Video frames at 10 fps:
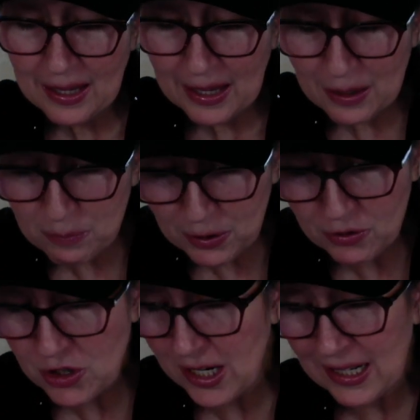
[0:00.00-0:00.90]
And
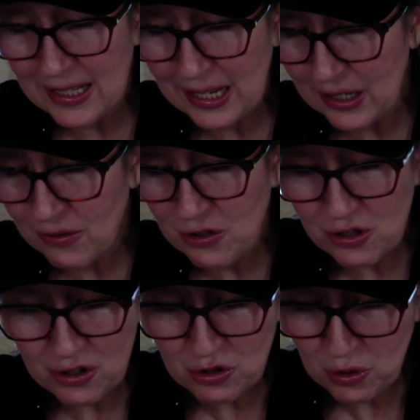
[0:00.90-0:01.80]
Moshe gave to
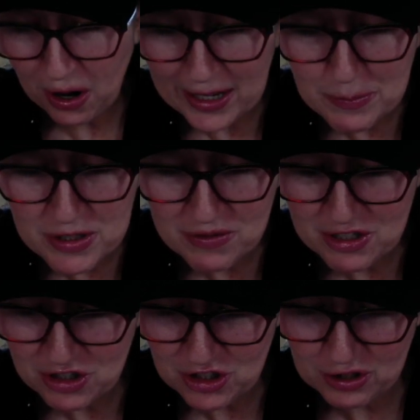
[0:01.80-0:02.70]
the tribes of the
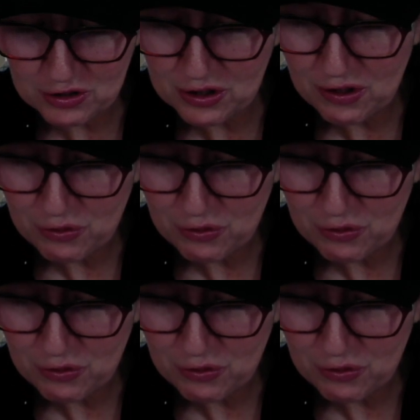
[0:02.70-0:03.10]
children of